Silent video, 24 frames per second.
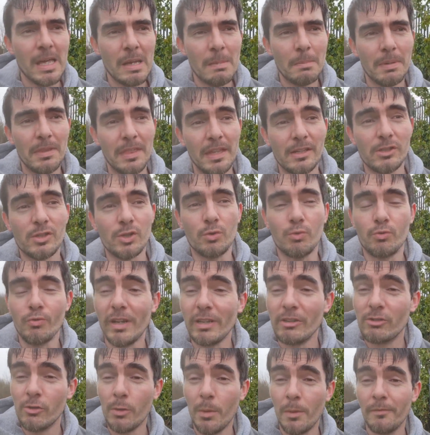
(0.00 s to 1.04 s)
but they do
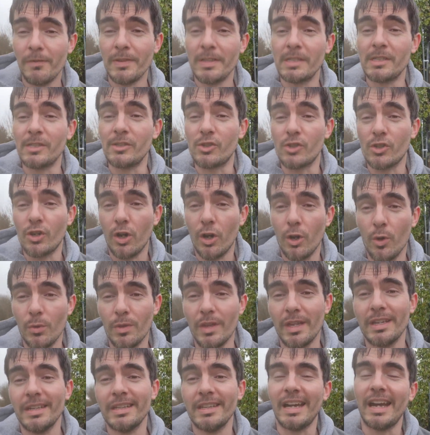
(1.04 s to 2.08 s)
retro and vintage
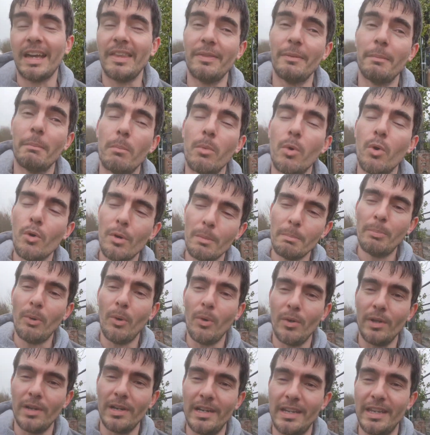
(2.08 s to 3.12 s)
clothing and more
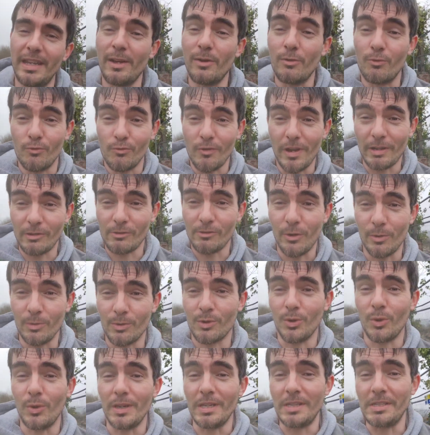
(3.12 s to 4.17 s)
importantly retro
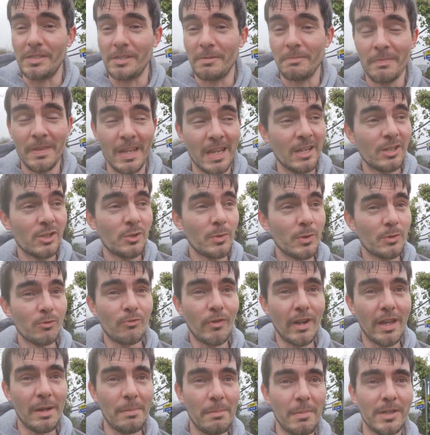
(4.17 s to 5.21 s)
toys. So it's
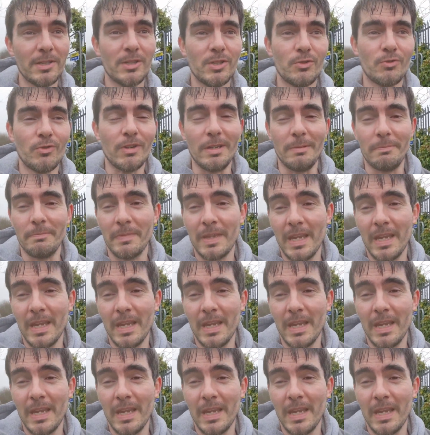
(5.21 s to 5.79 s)
right up my street.